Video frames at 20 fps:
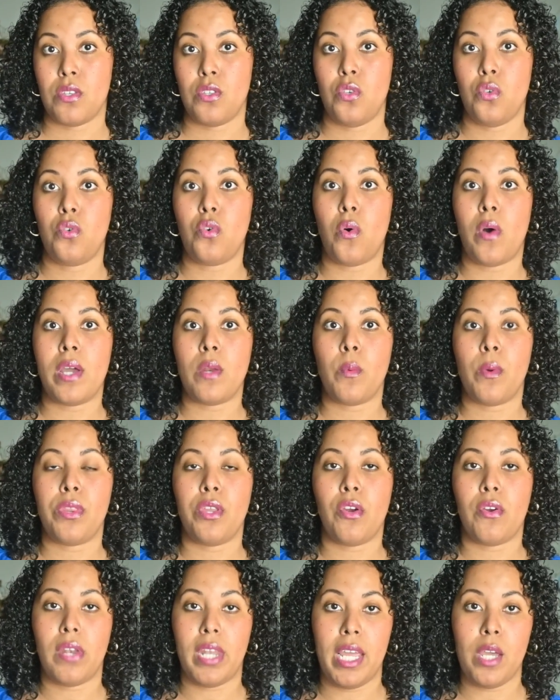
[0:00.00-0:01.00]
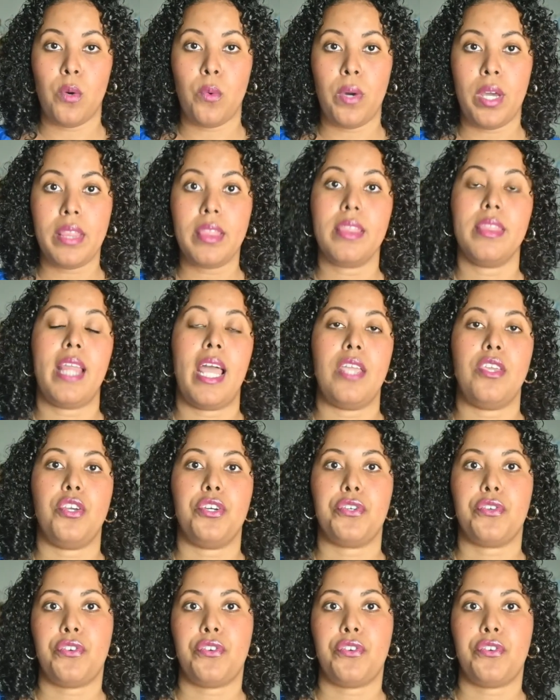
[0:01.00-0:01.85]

You go in with your liquid, then your